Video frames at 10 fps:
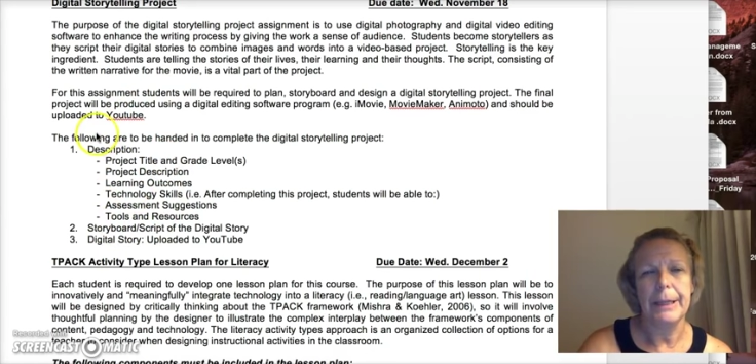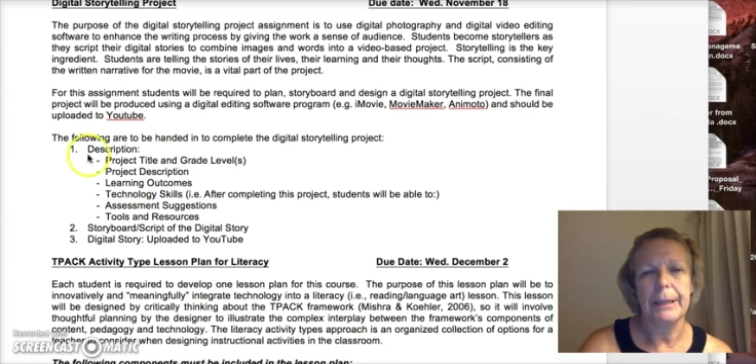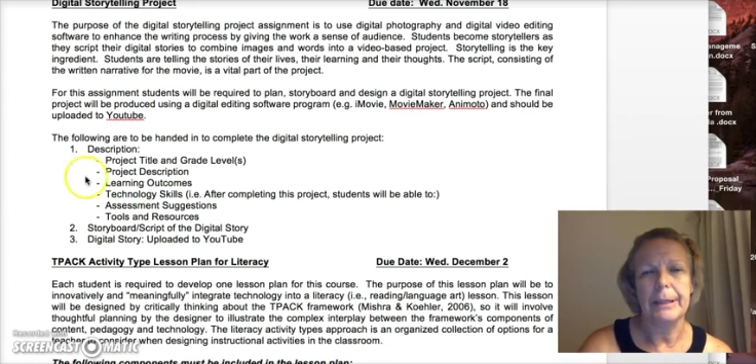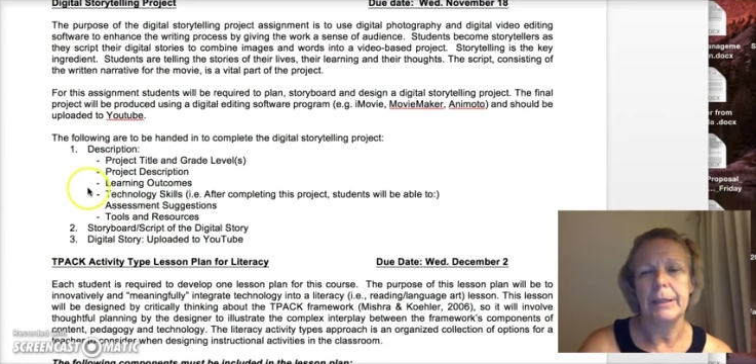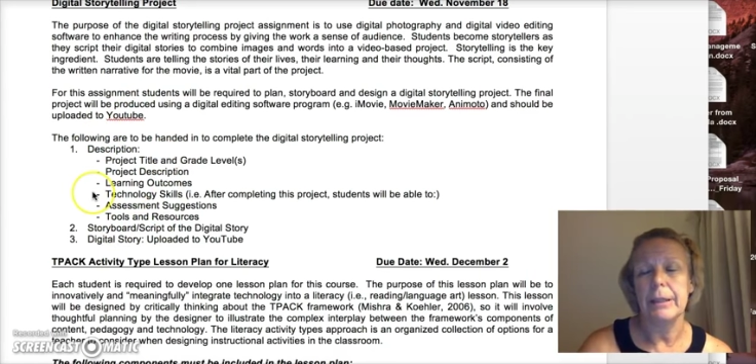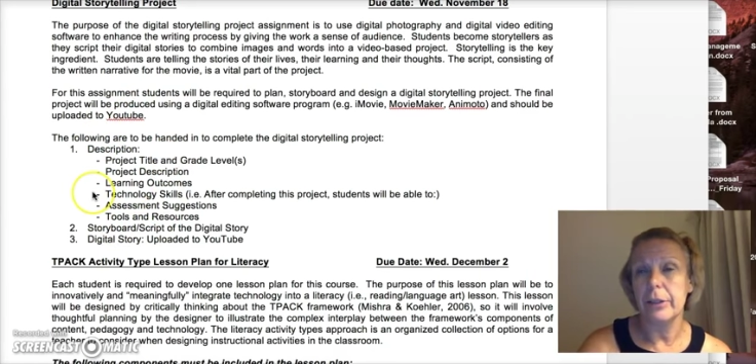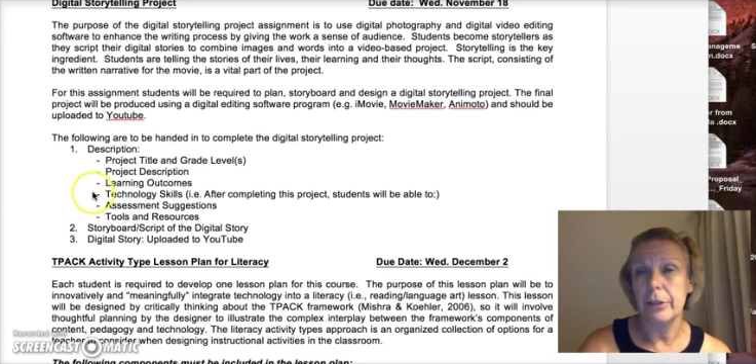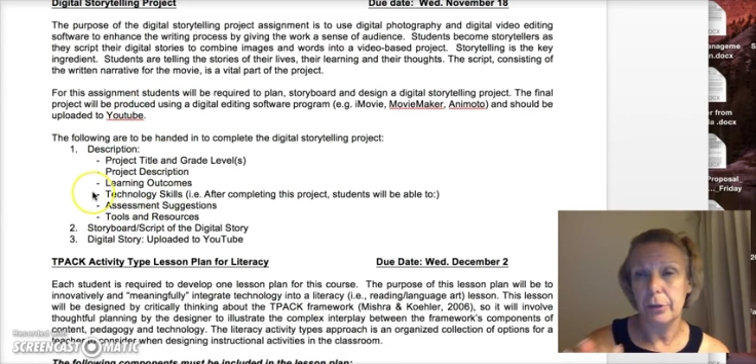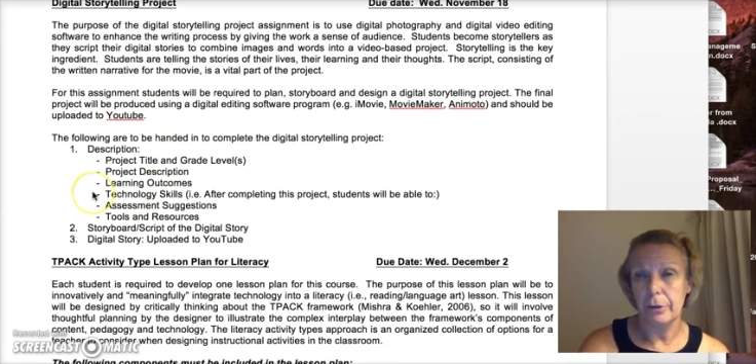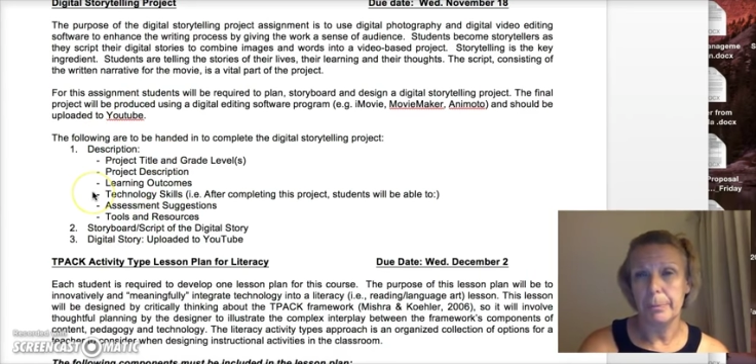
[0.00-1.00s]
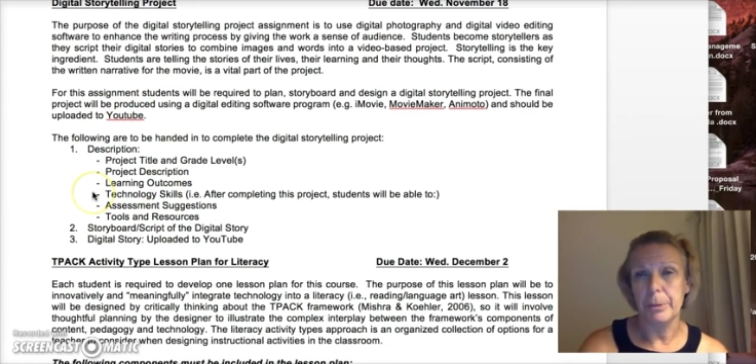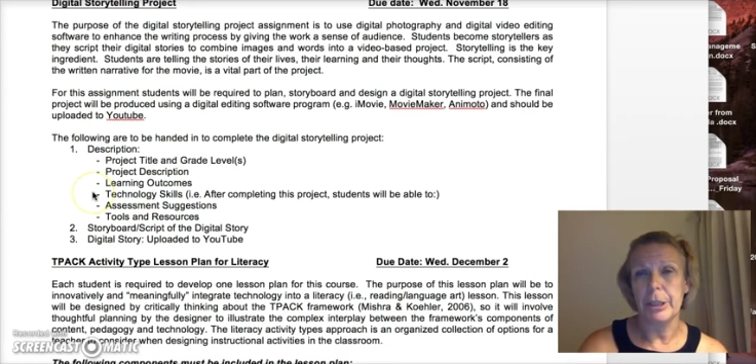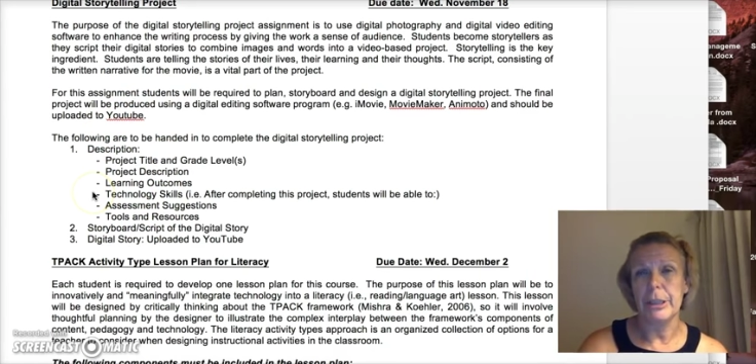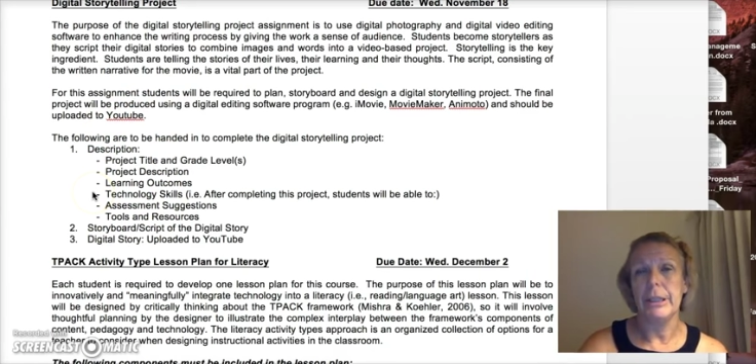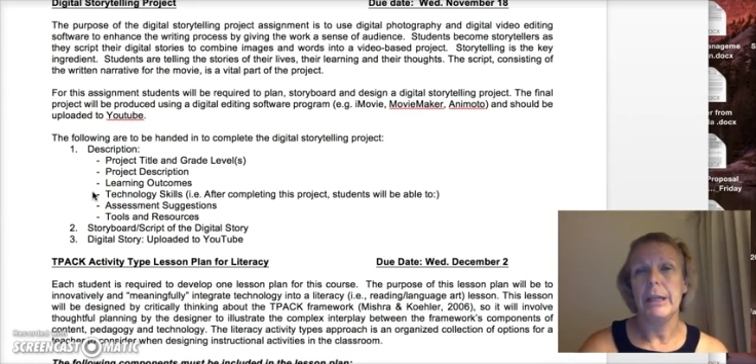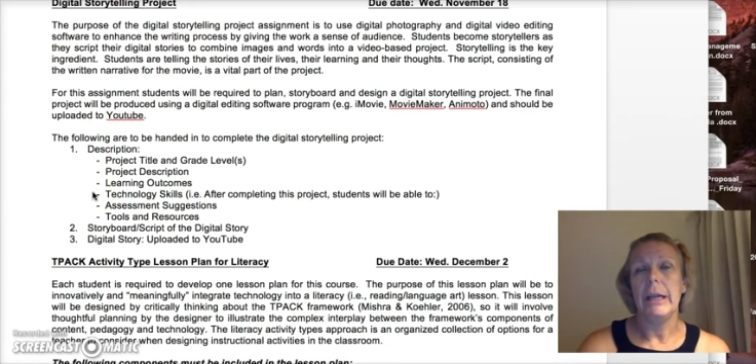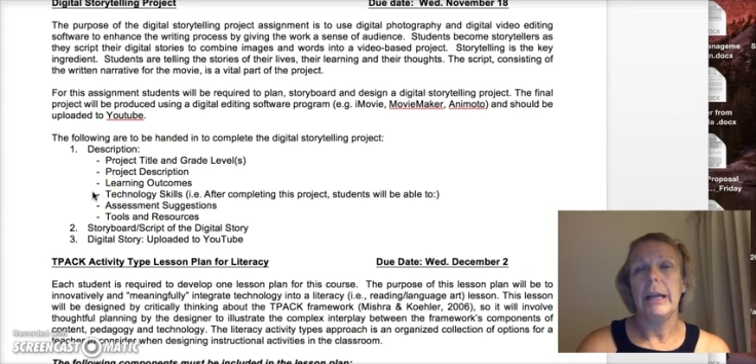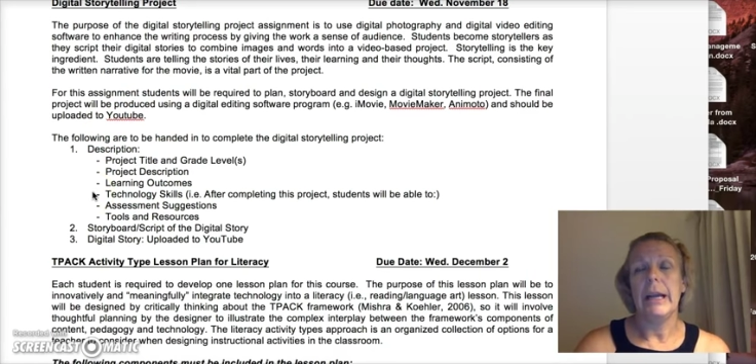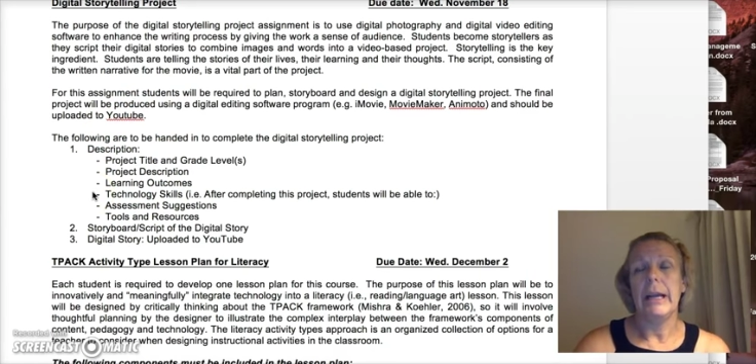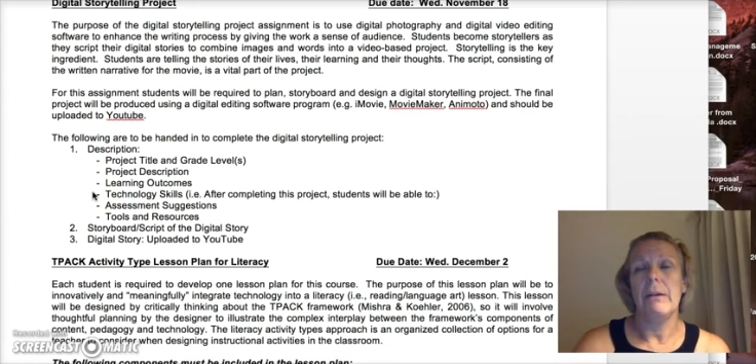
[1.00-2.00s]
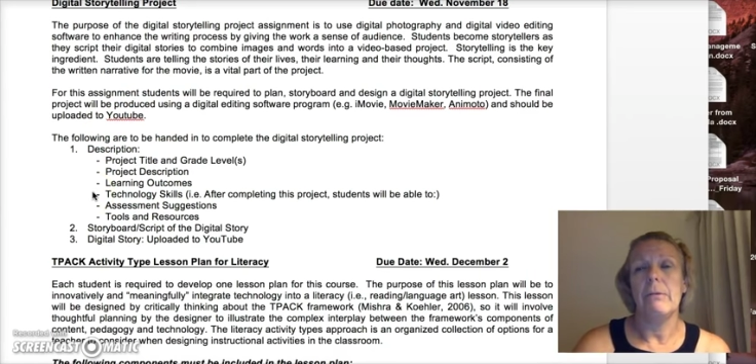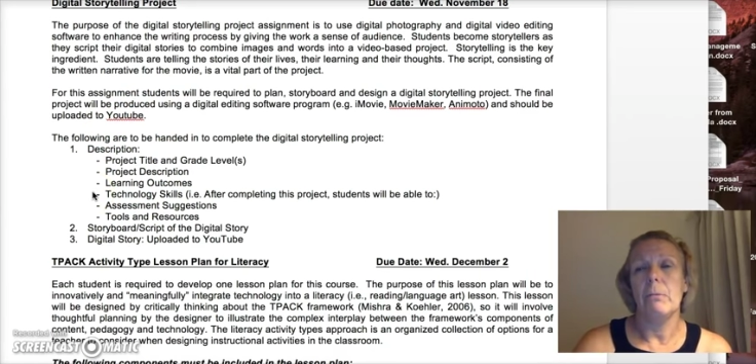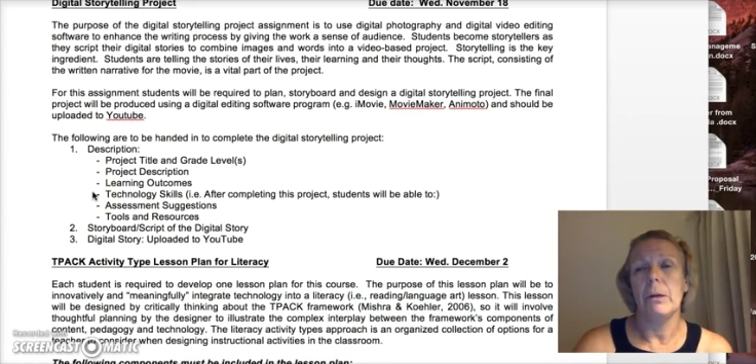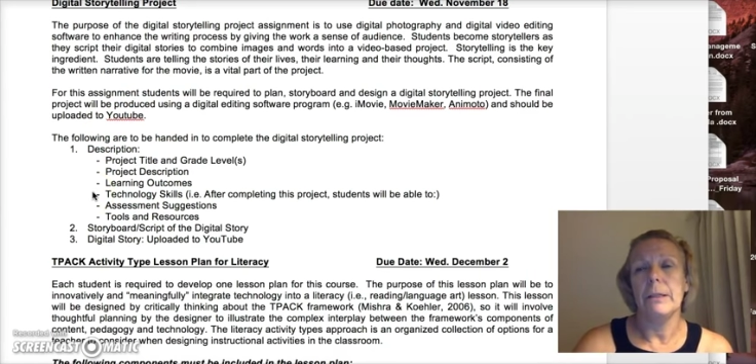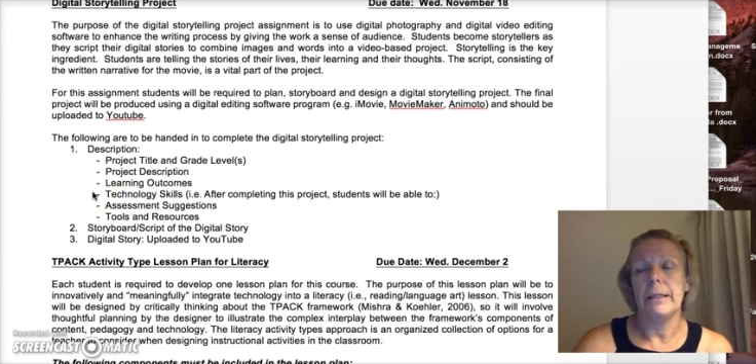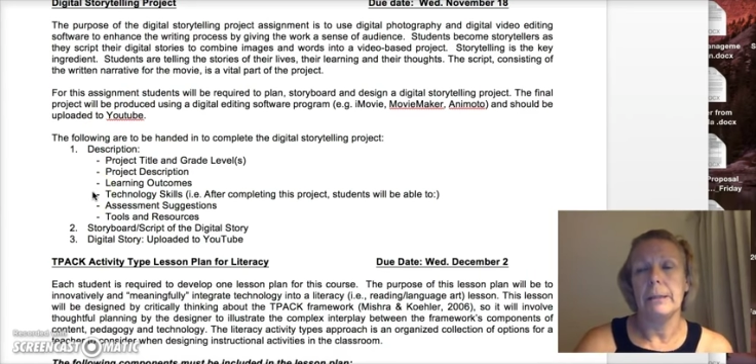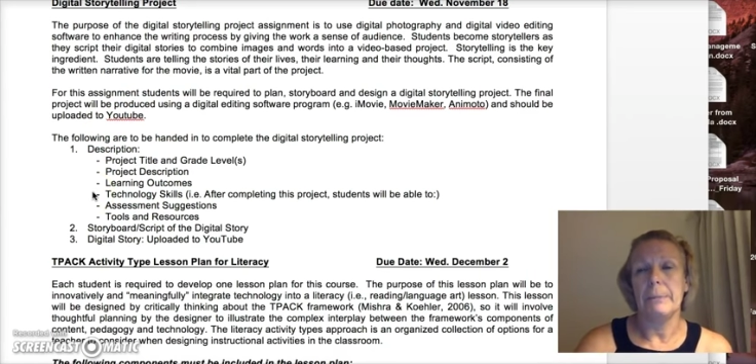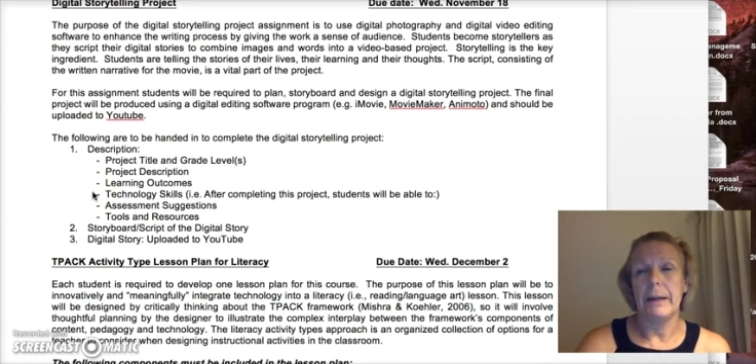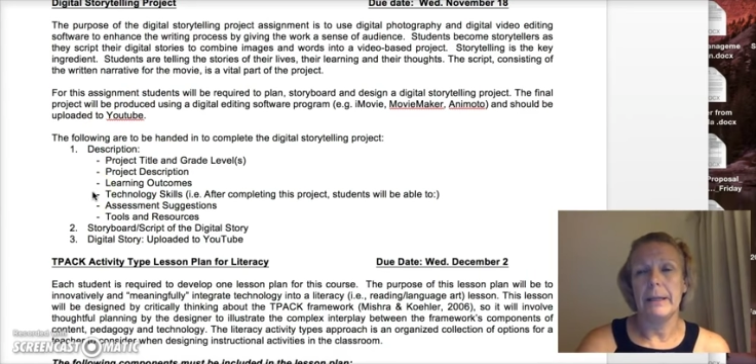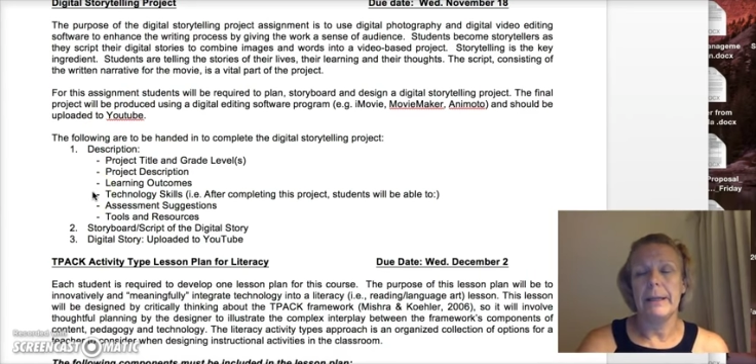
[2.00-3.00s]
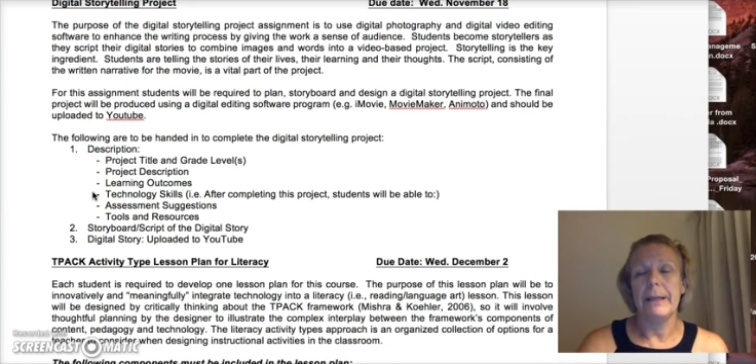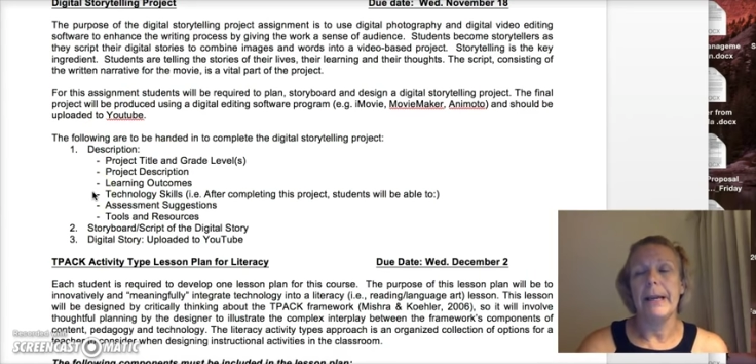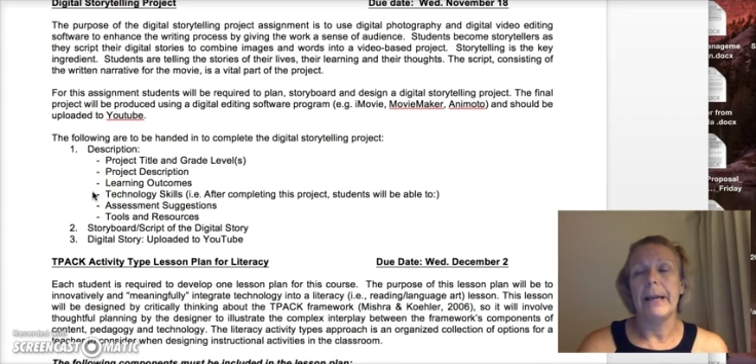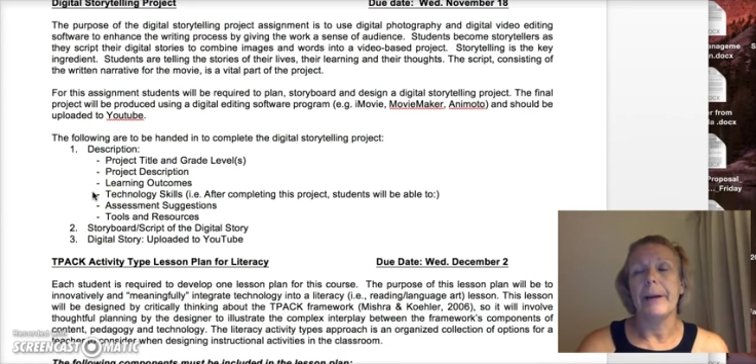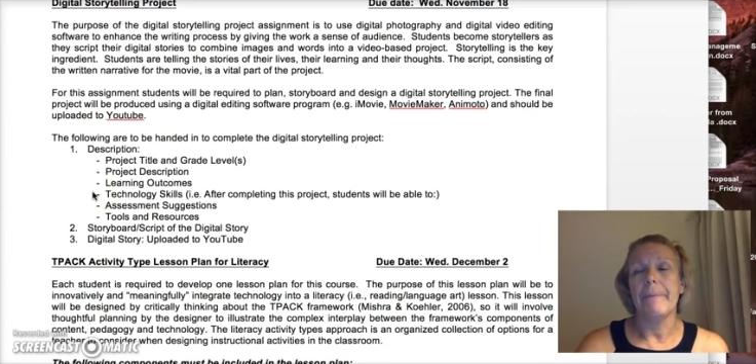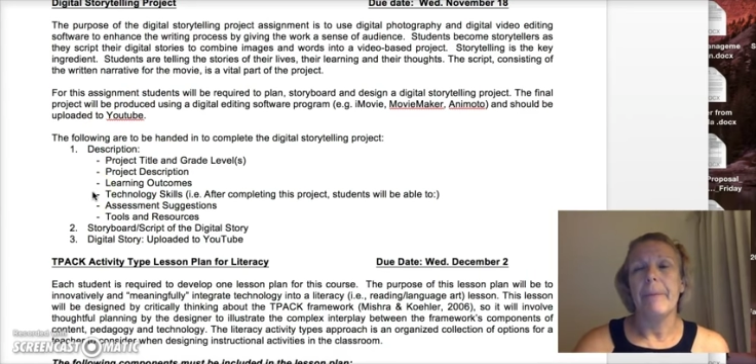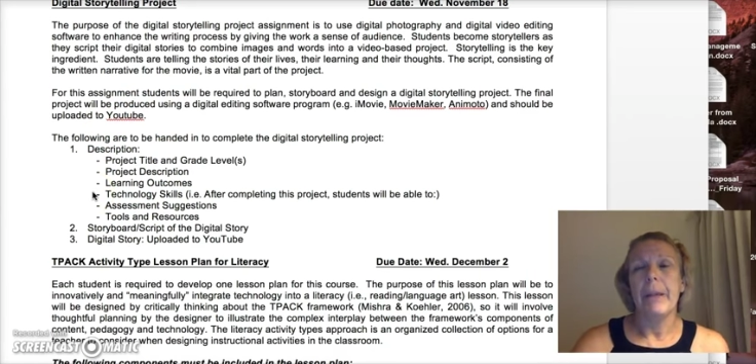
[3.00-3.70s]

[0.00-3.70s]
is the description and what's expected there.